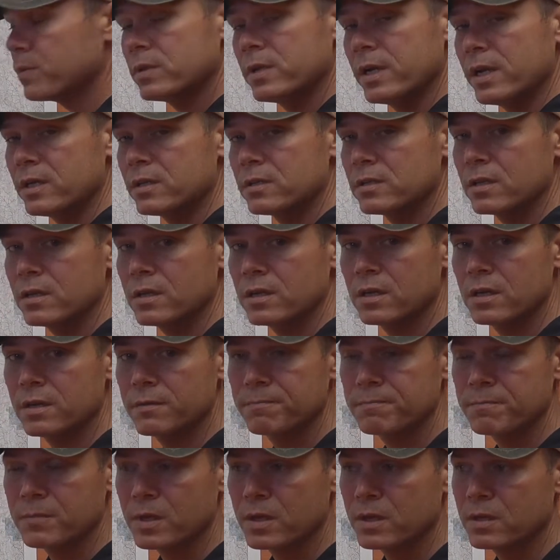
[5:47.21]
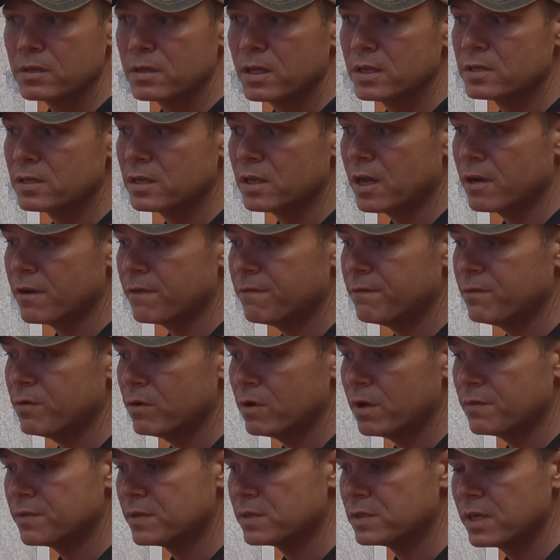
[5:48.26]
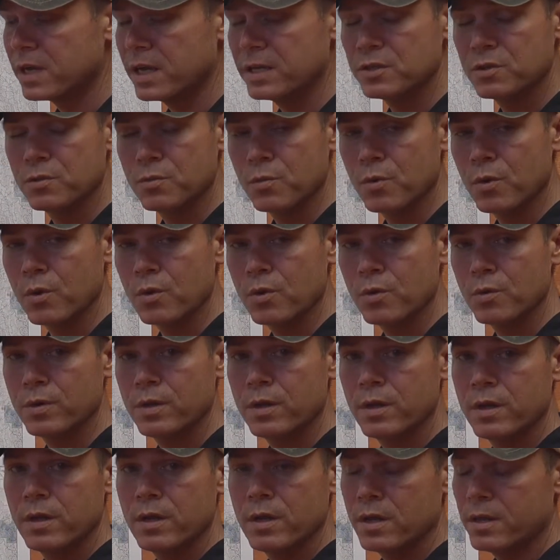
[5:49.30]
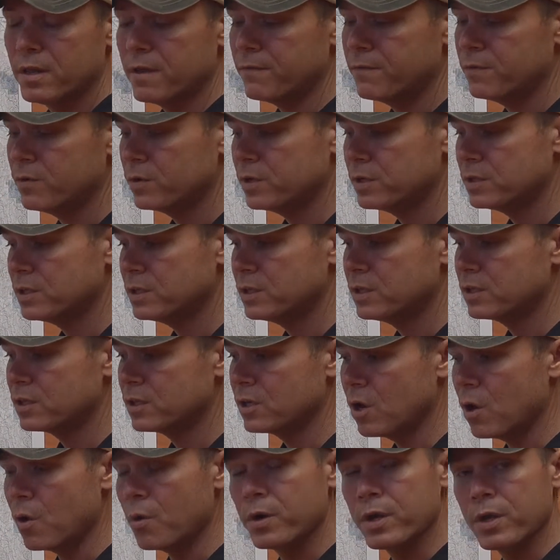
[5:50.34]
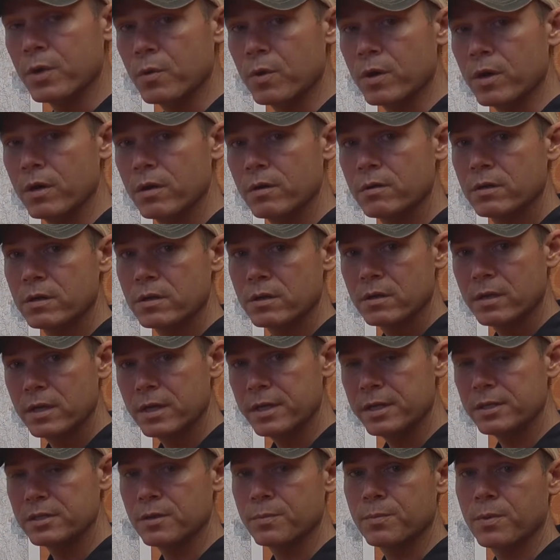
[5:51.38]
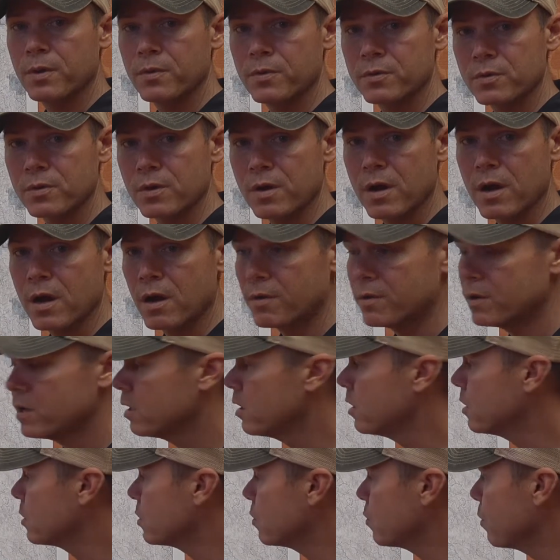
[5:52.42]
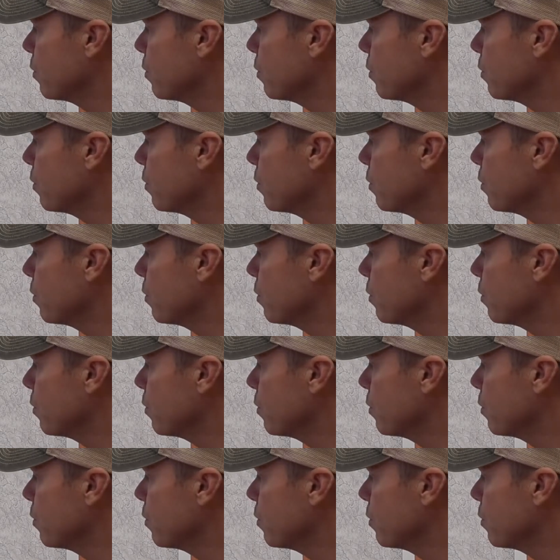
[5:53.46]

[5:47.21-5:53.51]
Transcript: takes a lot of fuel off the sides of the road, and that fuel doesn't just go anywhere. It ends up on the ground, so we're